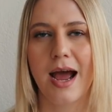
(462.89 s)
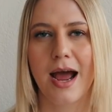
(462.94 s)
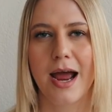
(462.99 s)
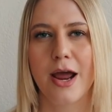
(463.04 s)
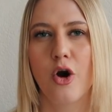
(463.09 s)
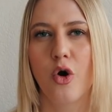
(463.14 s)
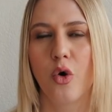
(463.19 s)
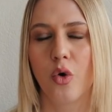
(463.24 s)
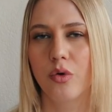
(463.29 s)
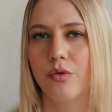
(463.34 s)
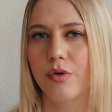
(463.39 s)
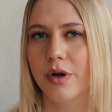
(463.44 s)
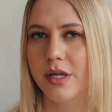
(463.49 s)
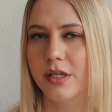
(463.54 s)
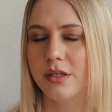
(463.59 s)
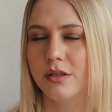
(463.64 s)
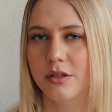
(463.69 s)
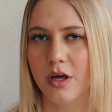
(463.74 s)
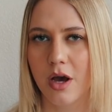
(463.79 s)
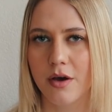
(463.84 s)
I
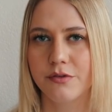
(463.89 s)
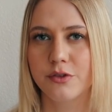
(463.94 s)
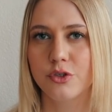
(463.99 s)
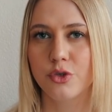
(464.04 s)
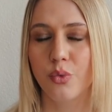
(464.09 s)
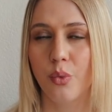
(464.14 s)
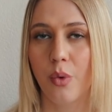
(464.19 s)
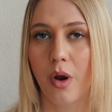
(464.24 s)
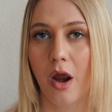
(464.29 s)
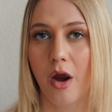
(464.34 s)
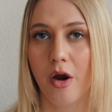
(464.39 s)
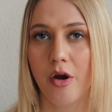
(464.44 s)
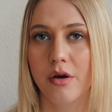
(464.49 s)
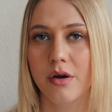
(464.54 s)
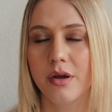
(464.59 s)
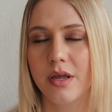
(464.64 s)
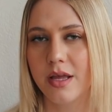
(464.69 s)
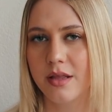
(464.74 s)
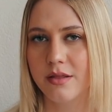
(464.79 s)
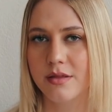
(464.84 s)
already love to
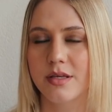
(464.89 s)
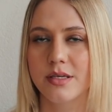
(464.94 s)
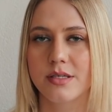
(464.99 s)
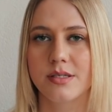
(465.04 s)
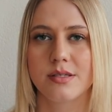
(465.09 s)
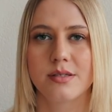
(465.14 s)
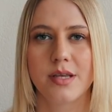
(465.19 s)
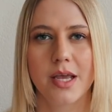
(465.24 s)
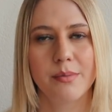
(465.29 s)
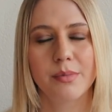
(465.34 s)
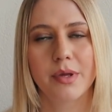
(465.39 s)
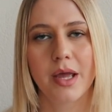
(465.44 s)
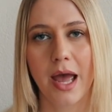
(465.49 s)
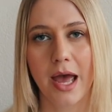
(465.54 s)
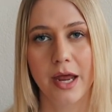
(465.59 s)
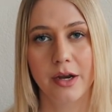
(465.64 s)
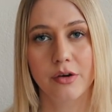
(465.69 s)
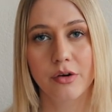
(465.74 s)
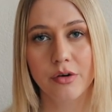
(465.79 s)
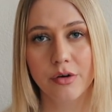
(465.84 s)
wear in this same
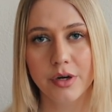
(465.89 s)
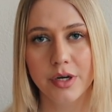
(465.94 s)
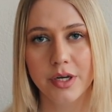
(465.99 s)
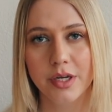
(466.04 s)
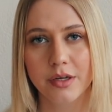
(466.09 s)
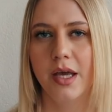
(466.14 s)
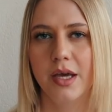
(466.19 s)
category?